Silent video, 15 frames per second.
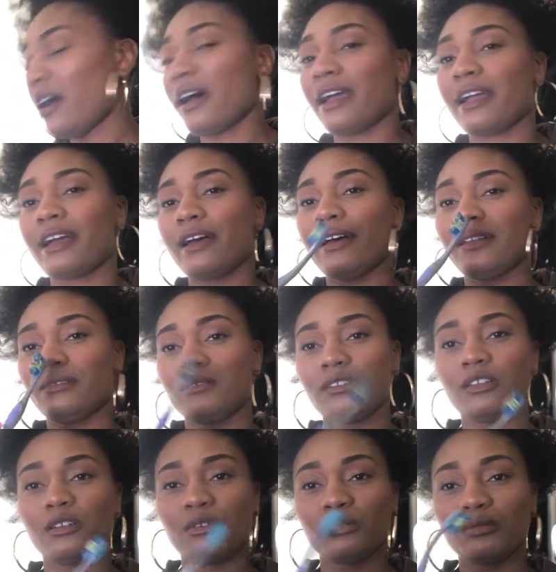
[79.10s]
I got the
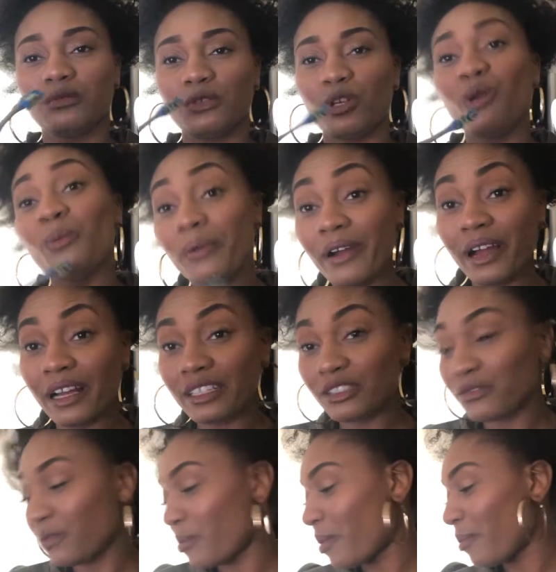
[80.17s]
little toothbrush
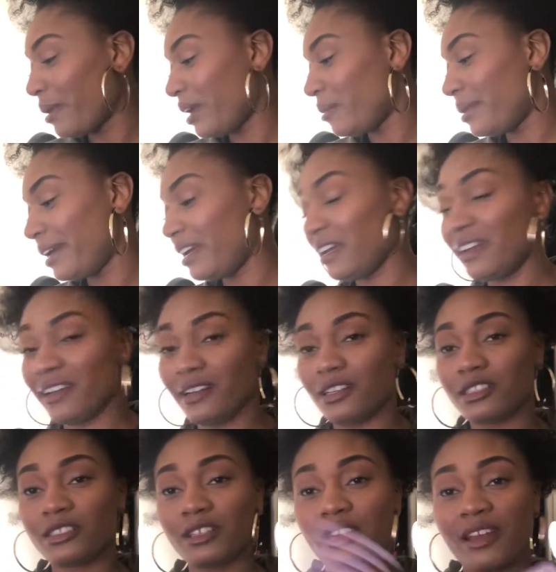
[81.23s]
for my baby
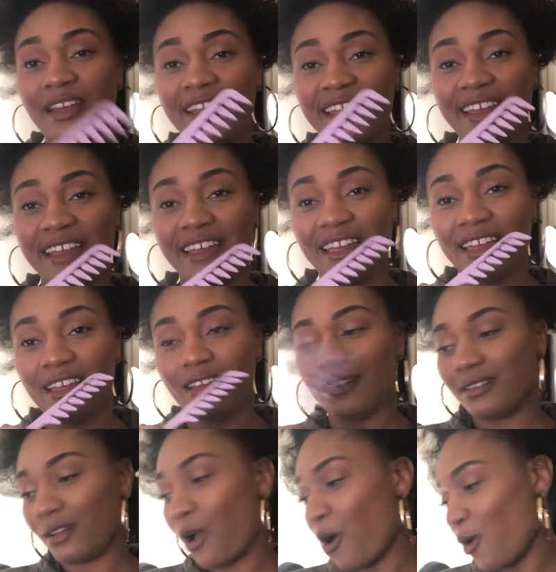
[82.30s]
hairs.
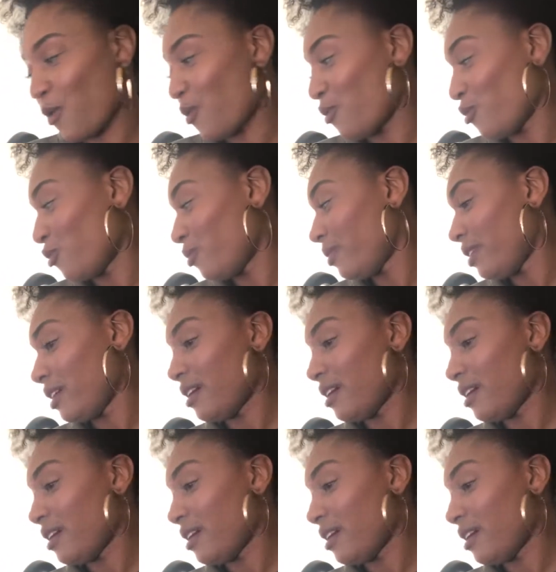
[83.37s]
And comb.